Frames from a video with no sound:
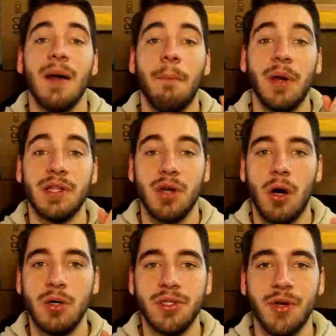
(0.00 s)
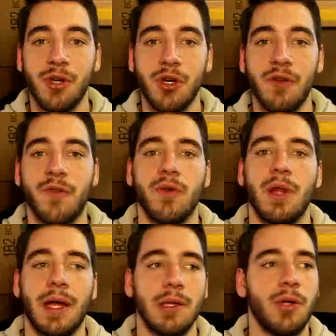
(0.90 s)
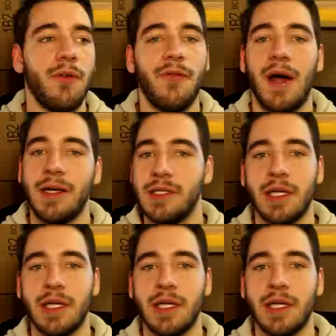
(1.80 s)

but it's also good for like little finds.